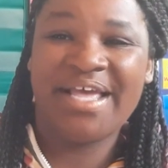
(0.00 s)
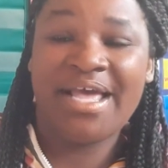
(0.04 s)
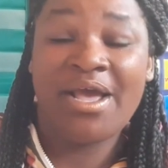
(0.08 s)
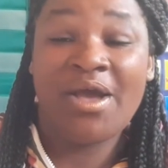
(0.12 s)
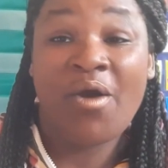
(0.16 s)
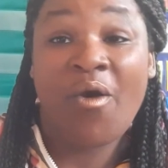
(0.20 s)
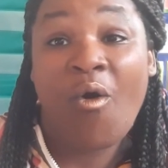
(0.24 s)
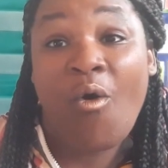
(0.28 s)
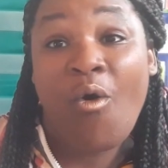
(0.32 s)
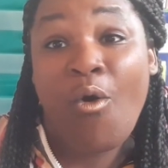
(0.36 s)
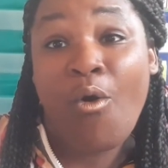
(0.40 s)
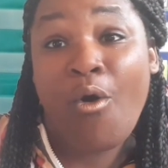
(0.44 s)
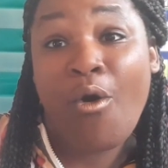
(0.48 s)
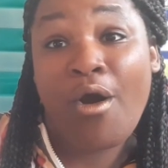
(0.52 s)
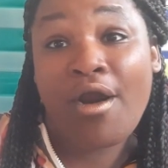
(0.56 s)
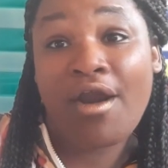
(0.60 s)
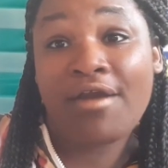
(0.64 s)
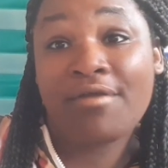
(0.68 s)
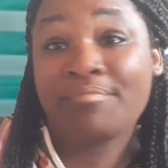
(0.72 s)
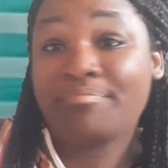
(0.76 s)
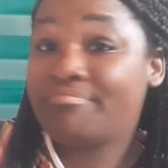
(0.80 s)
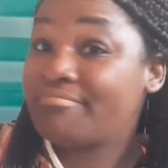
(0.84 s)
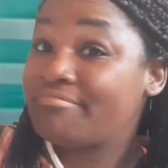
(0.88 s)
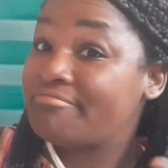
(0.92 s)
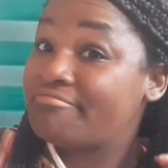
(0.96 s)
Or
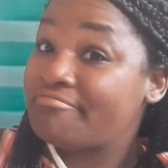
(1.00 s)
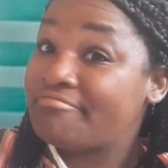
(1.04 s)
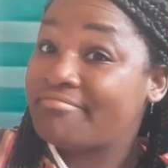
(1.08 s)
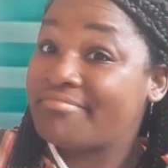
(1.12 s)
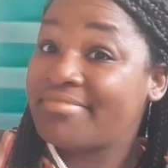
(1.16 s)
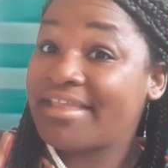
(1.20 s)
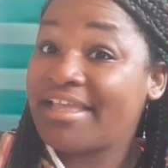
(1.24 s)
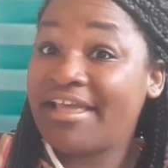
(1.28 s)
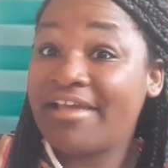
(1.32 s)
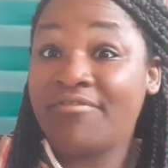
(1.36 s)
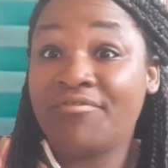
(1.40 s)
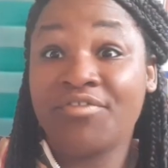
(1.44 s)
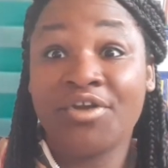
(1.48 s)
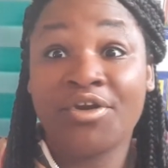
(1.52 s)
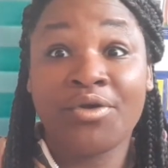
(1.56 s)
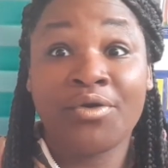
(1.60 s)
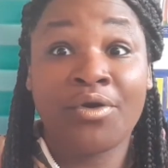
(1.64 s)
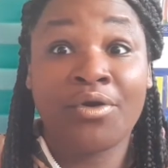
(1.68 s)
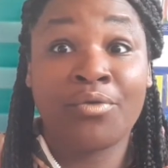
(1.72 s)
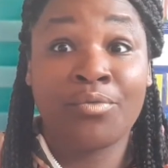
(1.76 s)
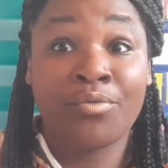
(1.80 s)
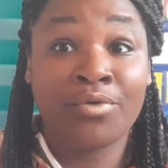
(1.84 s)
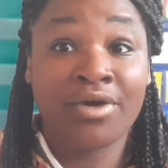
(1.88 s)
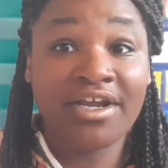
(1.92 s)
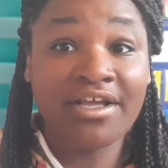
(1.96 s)
if you're
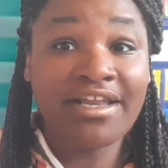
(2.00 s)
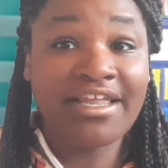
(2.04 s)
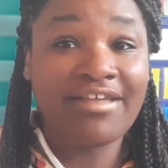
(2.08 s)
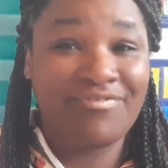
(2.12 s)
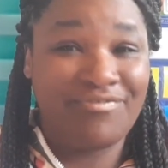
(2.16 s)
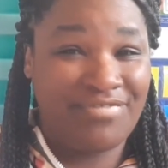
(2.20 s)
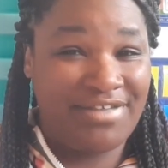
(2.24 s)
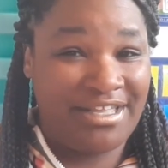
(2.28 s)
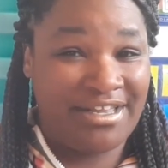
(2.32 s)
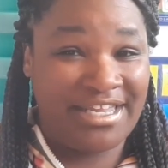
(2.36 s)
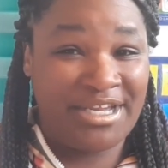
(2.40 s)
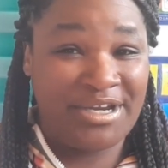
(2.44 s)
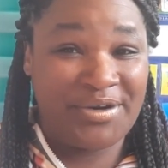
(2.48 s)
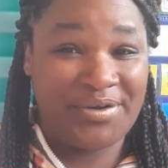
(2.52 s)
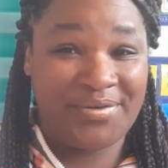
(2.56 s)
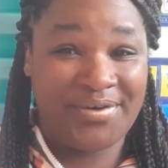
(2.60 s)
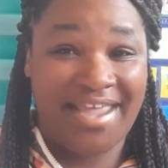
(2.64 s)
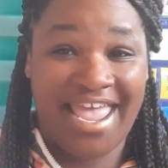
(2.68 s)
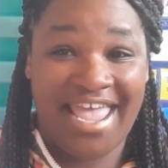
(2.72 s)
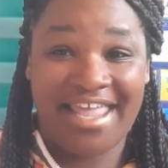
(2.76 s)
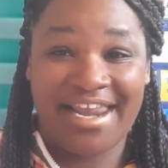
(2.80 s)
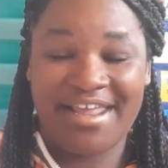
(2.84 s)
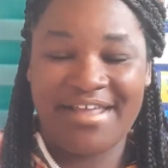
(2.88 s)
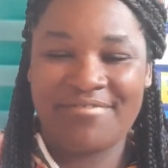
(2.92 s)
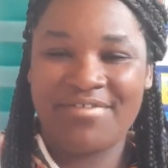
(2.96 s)
really feeling
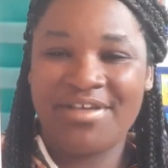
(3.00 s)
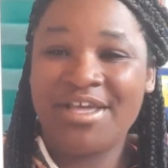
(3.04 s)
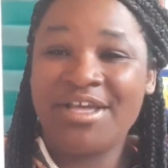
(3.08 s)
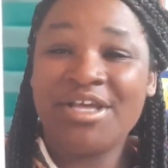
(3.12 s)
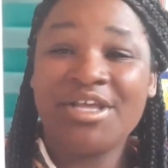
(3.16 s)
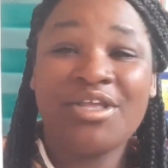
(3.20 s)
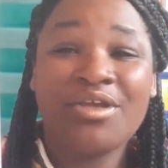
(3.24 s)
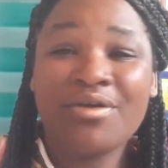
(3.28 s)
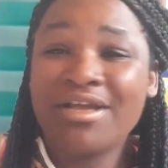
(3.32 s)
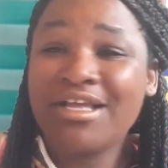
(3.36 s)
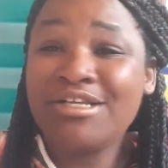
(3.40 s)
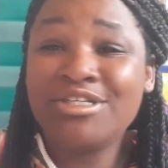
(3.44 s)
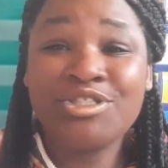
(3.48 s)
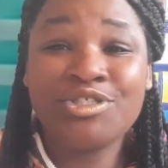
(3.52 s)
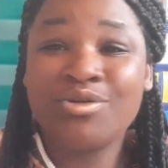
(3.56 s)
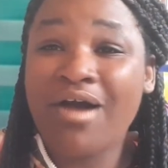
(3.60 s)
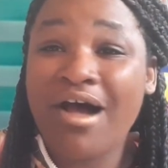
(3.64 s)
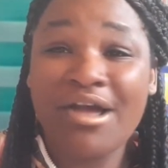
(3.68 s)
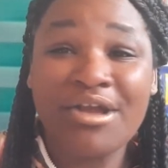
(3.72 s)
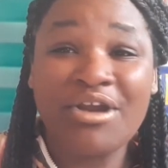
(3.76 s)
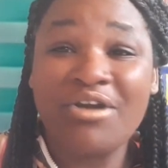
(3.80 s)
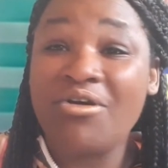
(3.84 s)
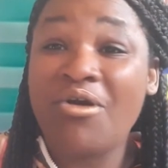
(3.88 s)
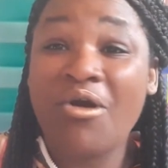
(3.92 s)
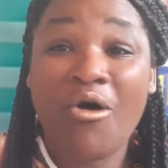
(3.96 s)
creative, you can draw
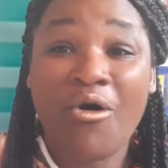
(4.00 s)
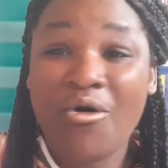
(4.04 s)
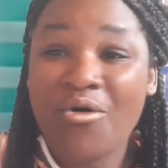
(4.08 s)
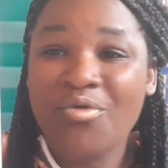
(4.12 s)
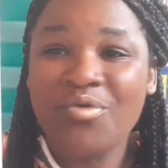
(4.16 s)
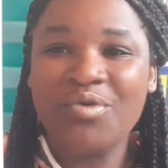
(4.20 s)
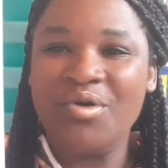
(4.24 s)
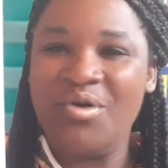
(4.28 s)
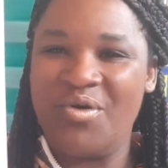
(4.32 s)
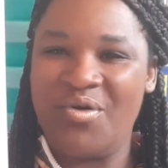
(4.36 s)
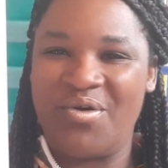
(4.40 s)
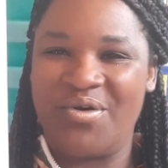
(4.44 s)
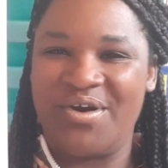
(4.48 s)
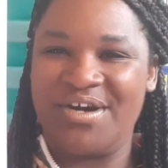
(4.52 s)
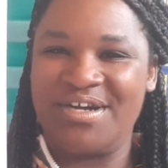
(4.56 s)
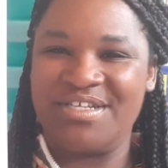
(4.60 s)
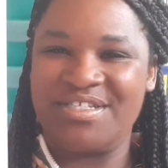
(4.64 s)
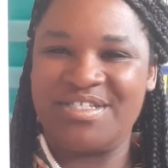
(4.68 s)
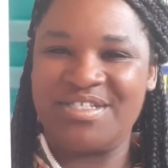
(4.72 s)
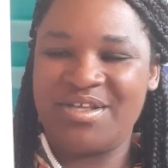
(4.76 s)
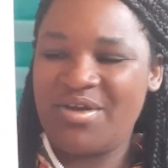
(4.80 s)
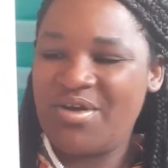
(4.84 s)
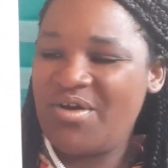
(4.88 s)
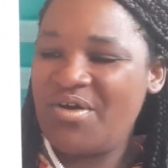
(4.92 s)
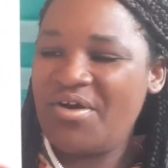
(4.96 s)
your own horse
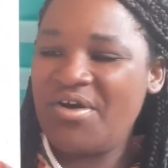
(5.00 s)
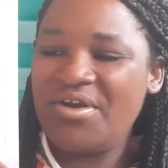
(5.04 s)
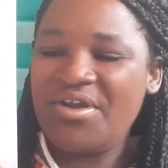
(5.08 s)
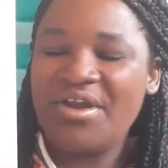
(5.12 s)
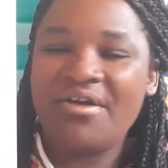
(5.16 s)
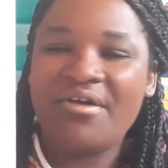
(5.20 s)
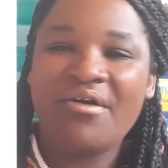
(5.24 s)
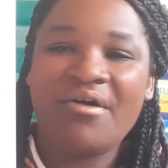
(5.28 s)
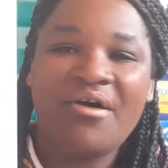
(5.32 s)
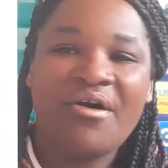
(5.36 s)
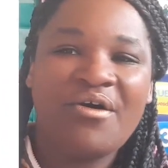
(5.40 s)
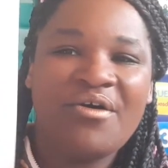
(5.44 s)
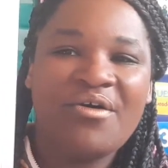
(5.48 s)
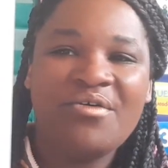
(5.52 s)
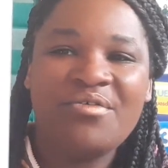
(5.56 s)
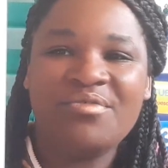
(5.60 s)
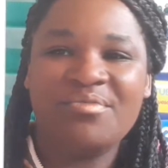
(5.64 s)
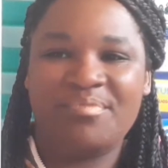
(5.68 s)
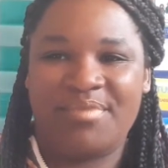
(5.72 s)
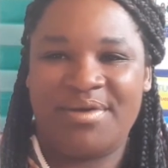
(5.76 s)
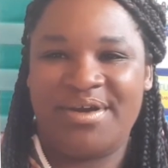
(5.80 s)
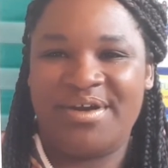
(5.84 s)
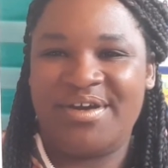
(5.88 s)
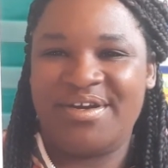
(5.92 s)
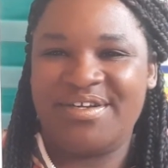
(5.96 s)
or your own
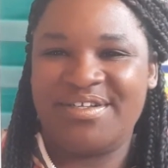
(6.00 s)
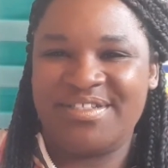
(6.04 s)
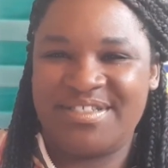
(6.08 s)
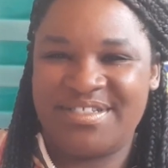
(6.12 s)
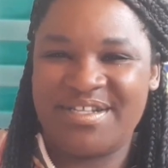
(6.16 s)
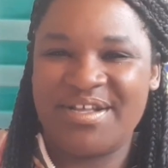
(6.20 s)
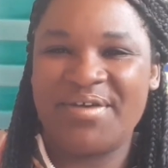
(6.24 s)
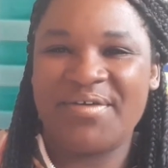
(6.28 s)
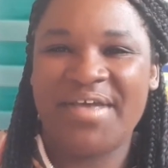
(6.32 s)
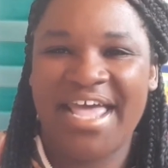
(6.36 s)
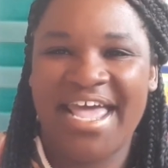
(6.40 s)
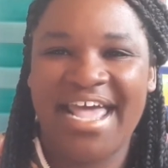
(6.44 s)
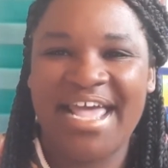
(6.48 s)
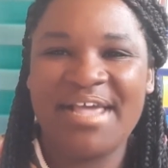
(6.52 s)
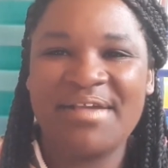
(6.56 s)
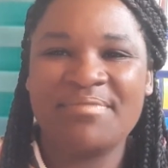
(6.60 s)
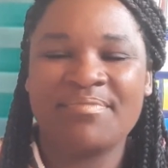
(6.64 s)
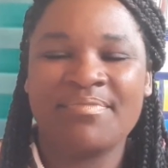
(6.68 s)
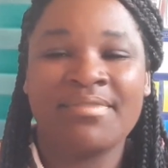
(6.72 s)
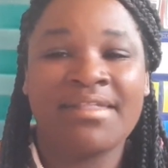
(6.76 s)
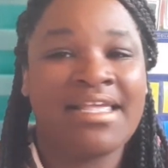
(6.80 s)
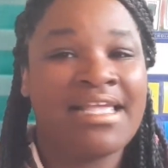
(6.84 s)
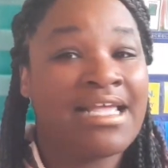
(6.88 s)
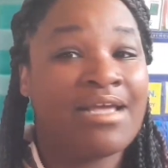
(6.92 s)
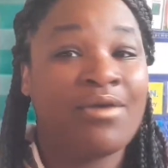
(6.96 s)
birds, okay?
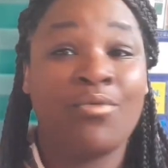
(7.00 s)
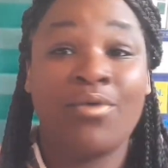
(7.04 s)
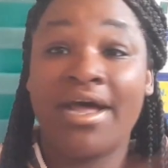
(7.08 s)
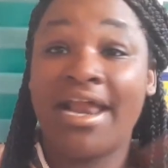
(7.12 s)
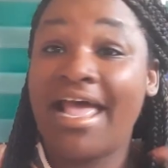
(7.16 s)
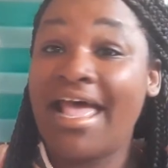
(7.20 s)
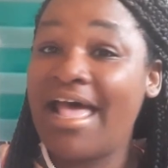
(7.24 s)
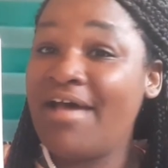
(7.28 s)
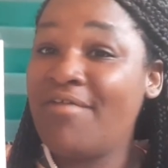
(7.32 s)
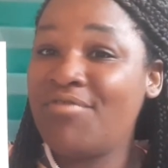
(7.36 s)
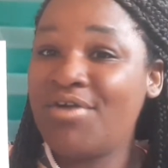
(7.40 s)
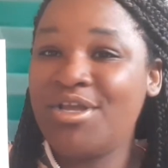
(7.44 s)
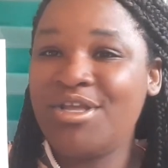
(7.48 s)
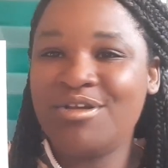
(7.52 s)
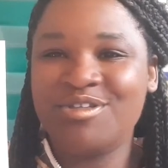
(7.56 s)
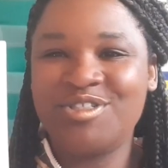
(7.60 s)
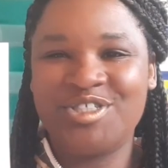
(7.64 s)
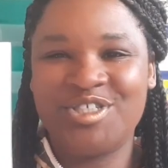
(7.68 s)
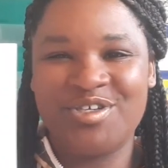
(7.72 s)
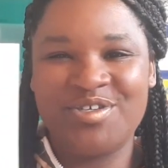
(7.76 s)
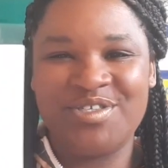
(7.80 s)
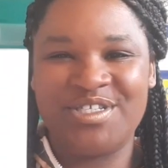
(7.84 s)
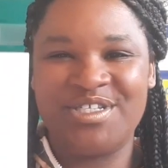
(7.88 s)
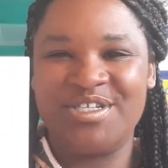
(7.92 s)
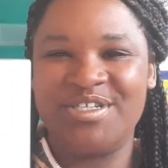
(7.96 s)
Whatever you
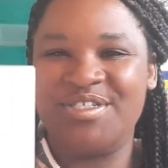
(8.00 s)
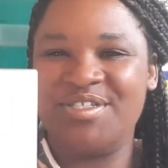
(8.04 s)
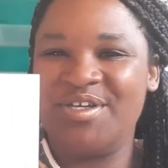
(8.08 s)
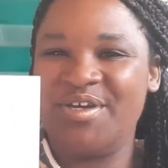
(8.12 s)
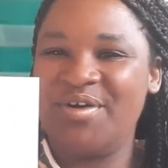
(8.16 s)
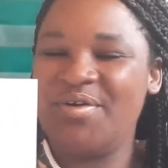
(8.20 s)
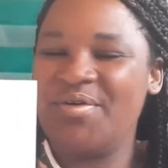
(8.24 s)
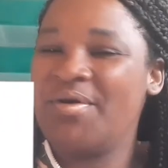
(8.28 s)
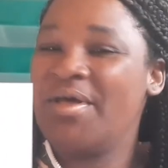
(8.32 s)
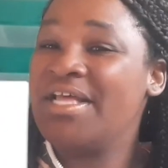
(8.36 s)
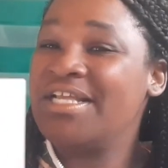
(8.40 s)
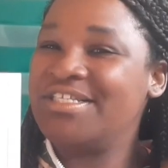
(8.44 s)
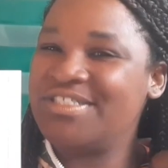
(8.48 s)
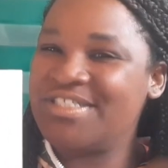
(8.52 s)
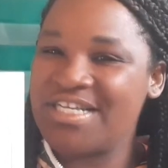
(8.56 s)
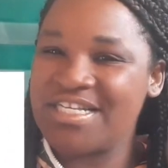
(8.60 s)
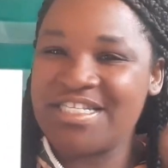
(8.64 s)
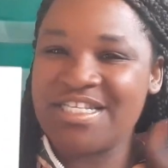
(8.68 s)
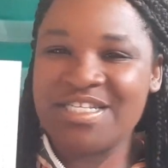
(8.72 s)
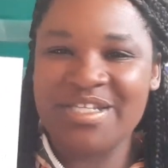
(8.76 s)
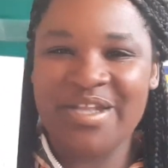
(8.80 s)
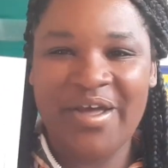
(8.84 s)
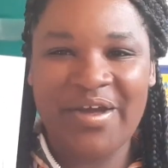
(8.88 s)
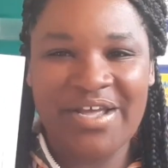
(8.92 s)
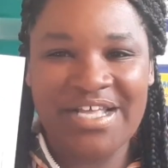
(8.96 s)
choose to do, just as
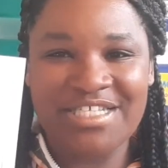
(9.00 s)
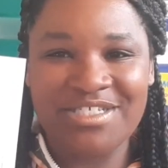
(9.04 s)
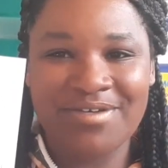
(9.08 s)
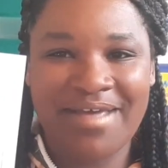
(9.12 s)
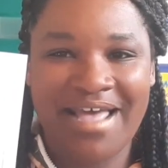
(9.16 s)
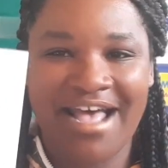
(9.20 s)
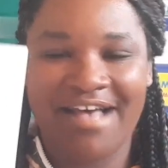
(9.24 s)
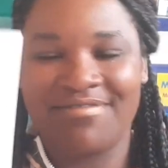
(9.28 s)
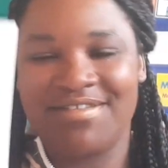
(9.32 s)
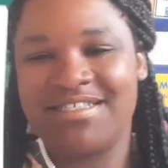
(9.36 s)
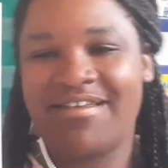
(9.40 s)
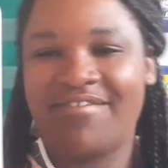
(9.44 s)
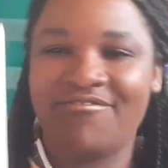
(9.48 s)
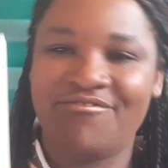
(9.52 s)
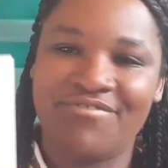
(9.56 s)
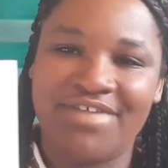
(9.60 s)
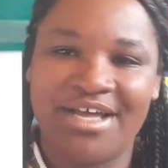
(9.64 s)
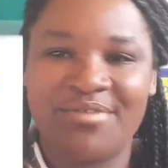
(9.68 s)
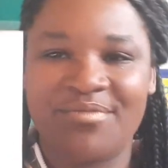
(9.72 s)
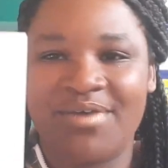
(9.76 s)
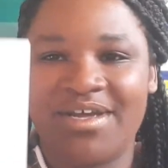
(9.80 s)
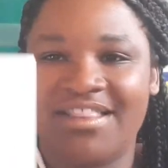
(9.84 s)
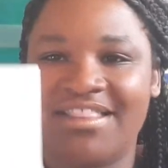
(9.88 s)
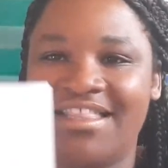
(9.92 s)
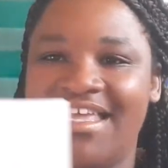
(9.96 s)
long as you have some fun
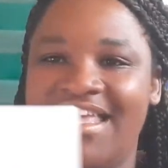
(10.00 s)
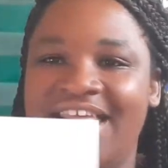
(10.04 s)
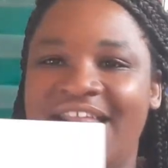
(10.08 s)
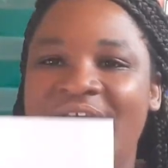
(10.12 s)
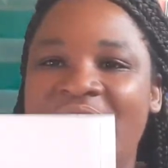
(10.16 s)
with it.